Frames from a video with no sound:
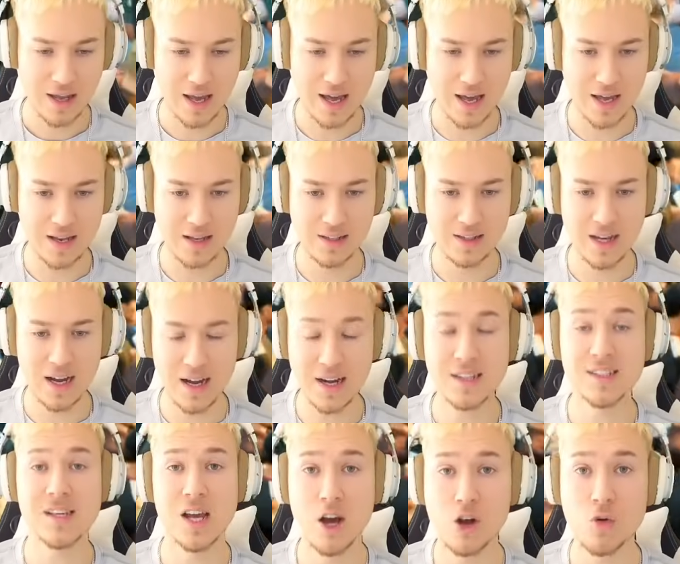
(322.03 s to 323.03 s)
And that
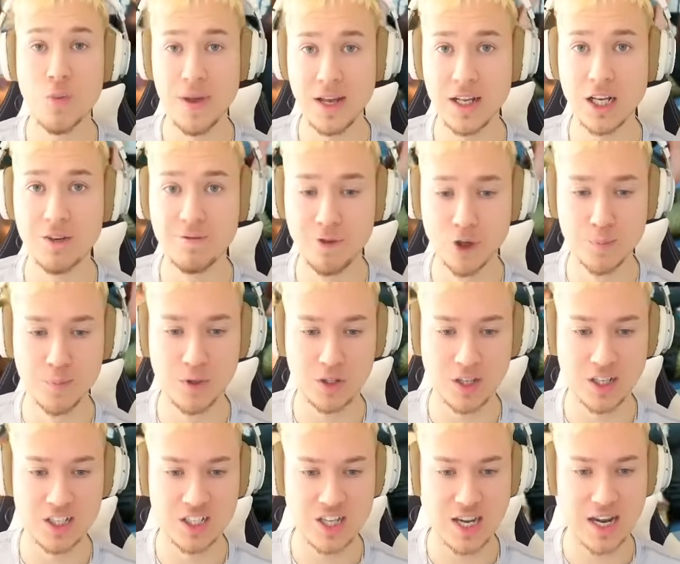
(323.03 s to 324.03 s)
is how quickly football
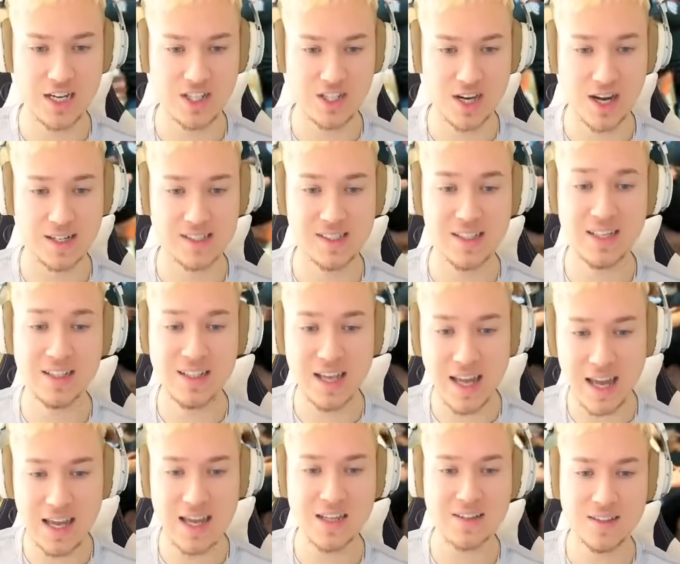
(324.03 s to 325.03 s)
can change, guys. In
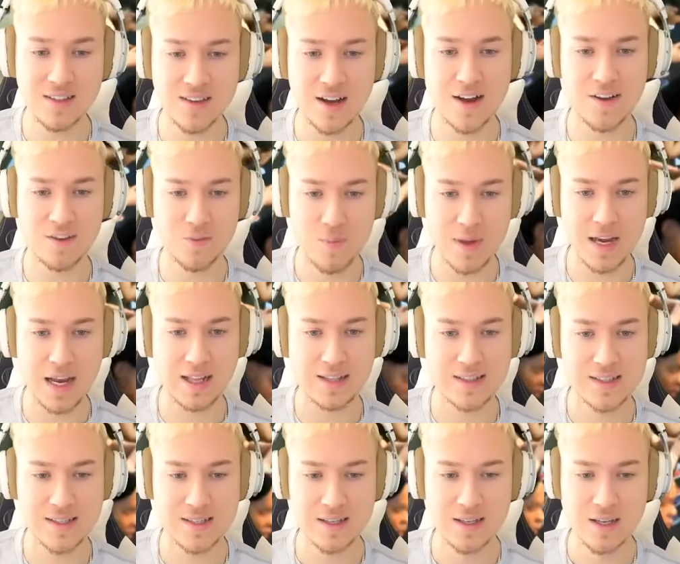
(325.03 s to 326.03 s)
the eighty-ninth
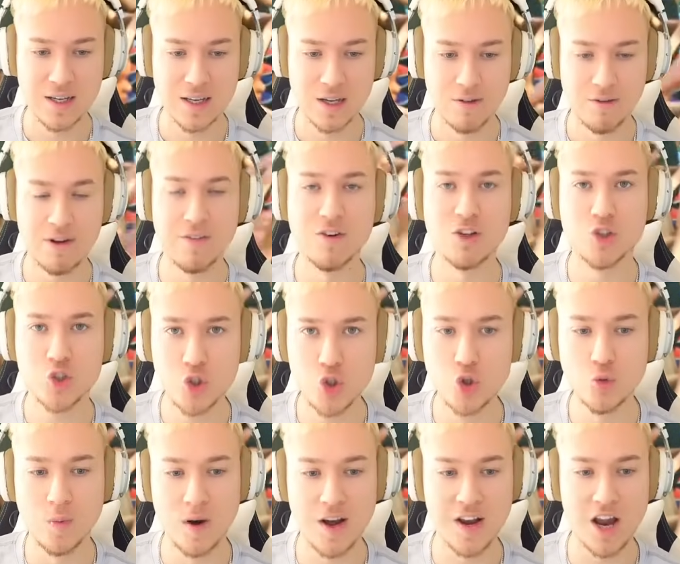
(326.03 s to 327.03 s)
minute, we were
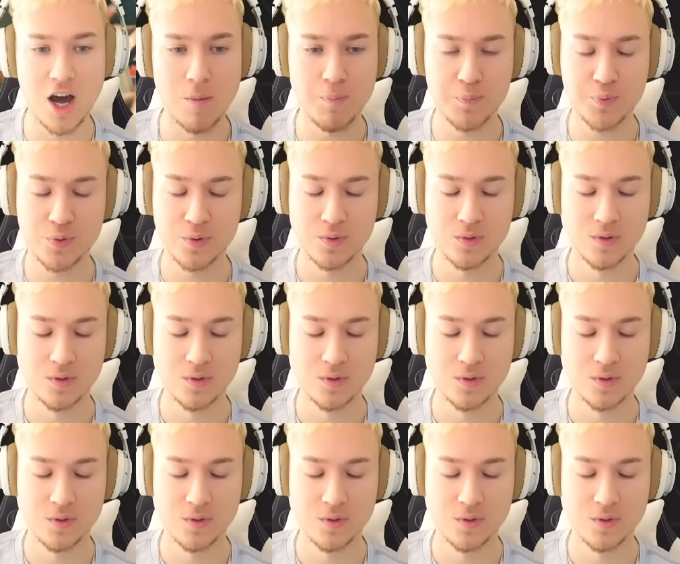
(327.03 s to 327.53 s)
two one up.